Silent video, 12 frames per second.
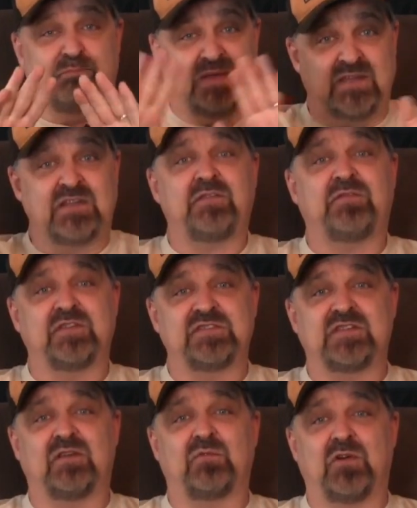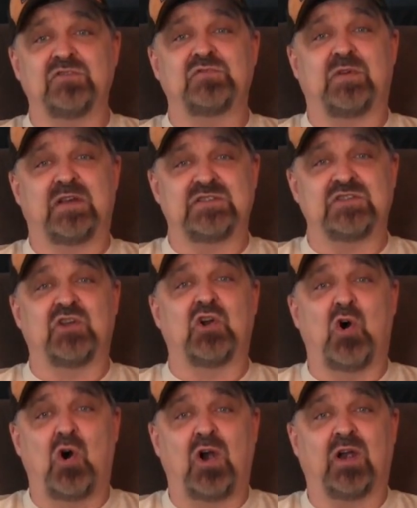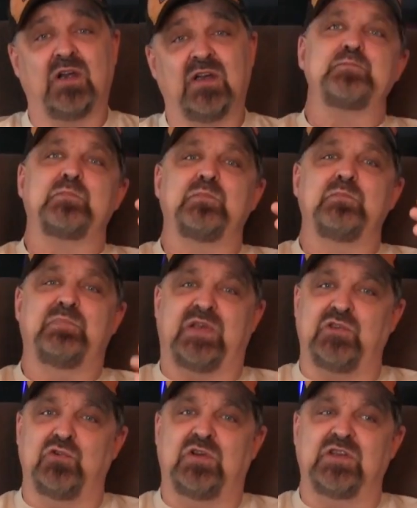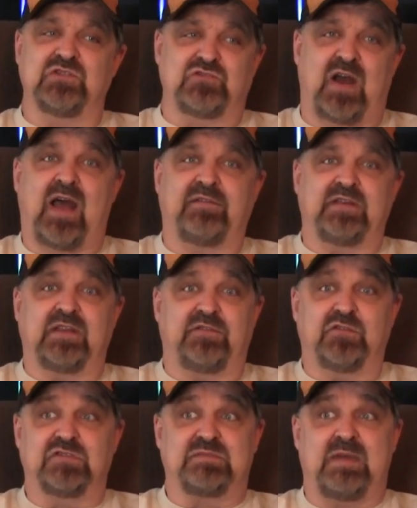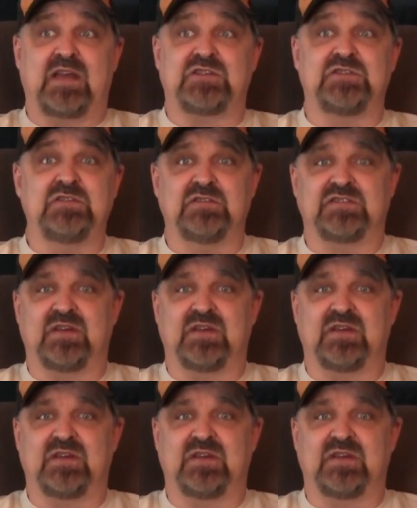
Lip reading: Big difference than road rage in a car. But you can drive, and if you smash into